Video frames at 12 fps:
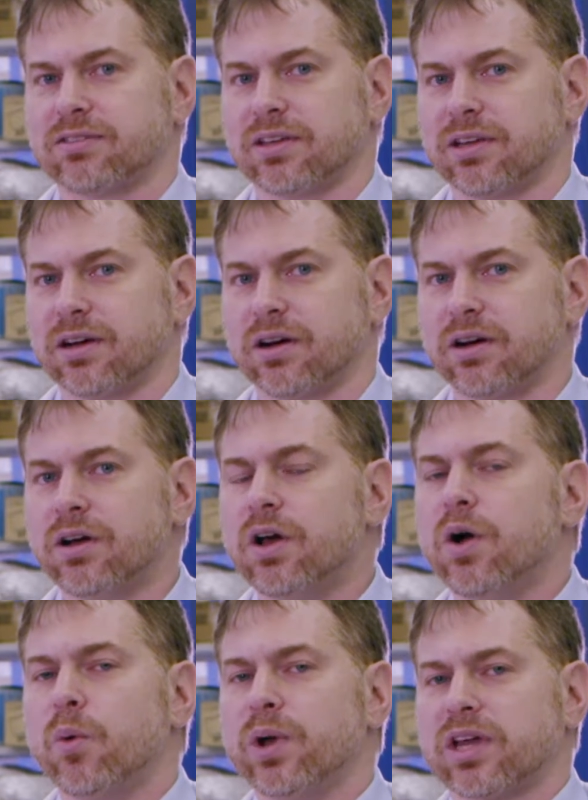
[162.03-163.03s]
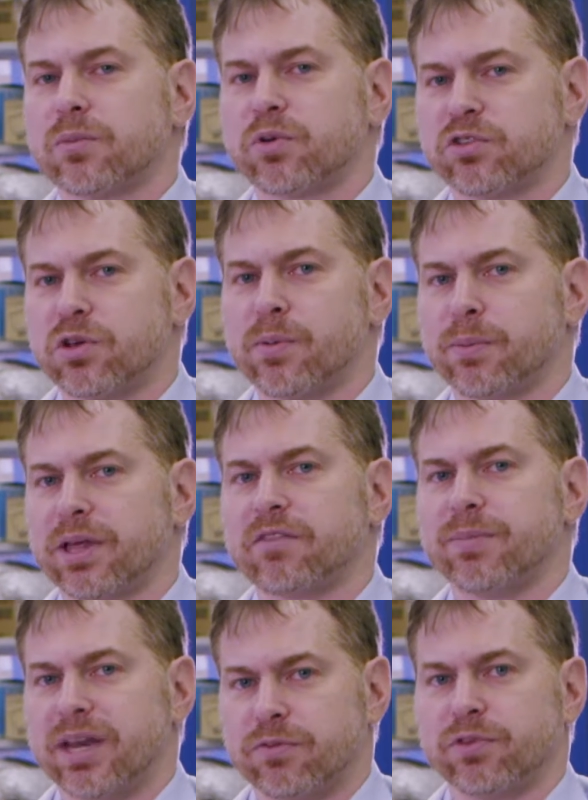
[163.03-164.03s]
a year, we can presumably have
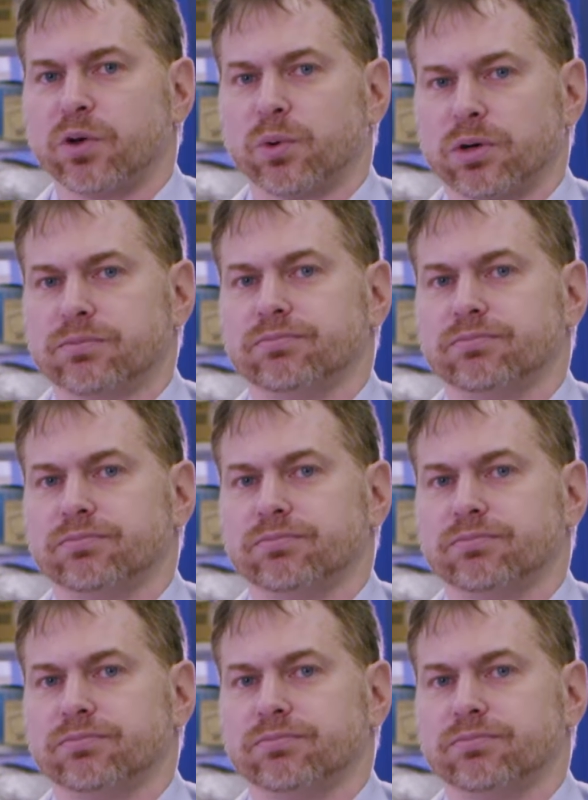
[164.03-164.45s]
many fewer.